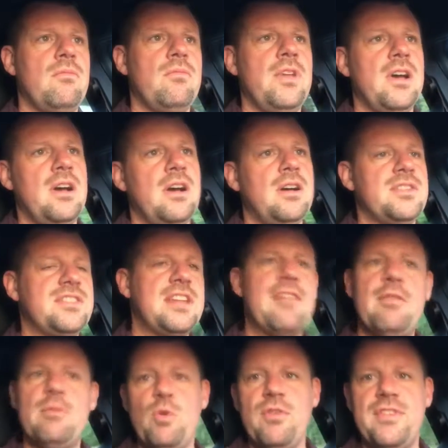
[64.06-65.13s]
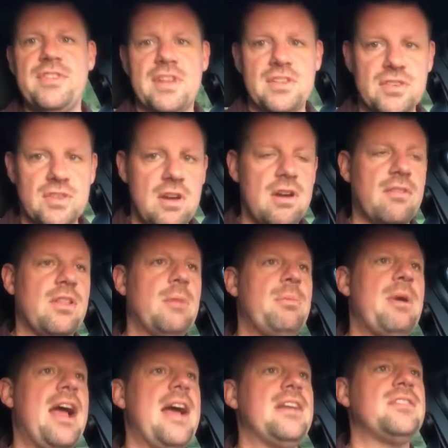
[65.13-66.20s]
the seven movies I saw over the
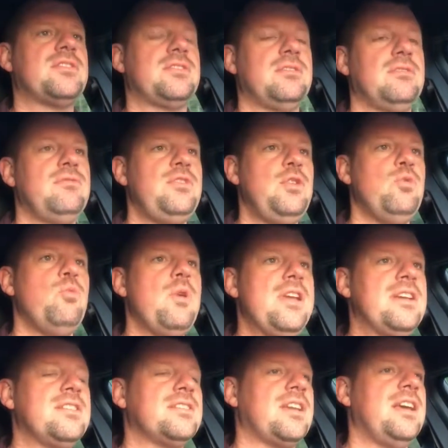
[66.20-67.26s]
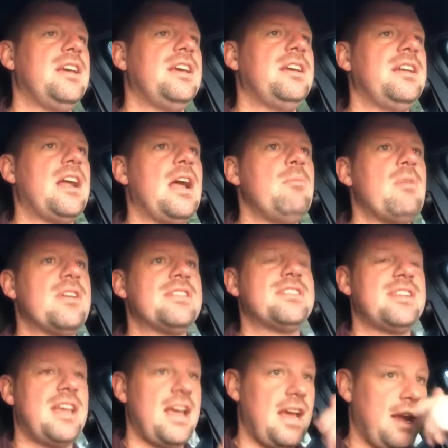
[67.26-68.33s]
past few weeks, and I must
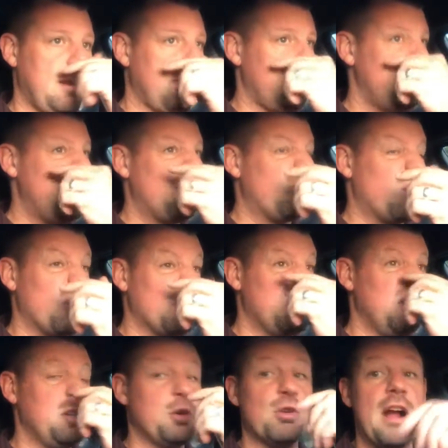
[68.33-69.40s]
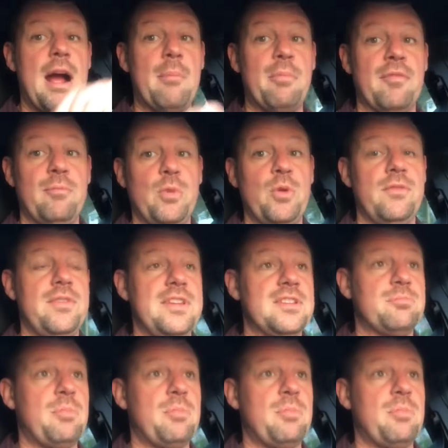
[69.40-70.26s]
say they were a good crop of movies.